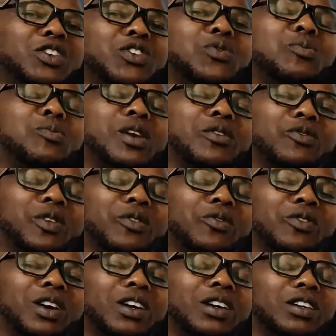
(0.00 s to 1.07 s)
do me a
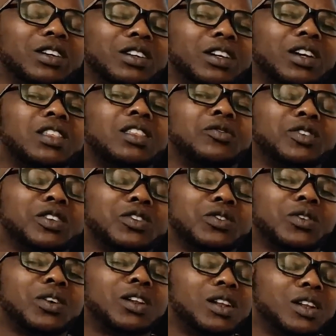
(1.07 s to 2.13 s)
favor, share the
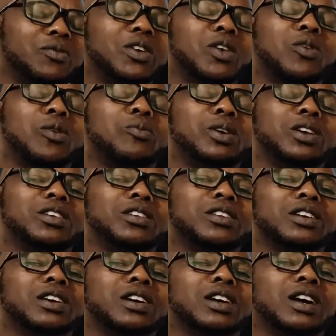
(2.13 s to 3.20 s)
video, leave a
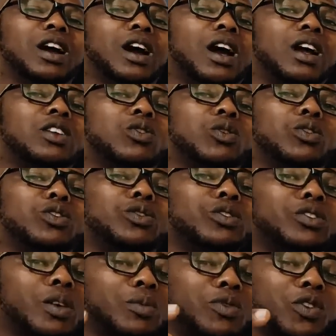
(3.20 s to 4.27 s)
comment, and also
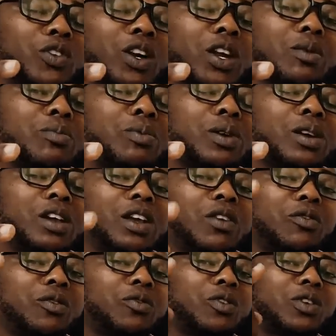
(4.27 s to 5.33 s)
subscribe
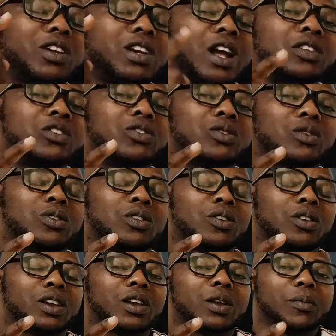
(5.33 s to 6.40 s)
if you've not done so,
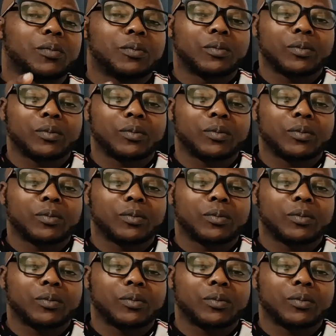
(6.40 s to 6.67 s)
okay?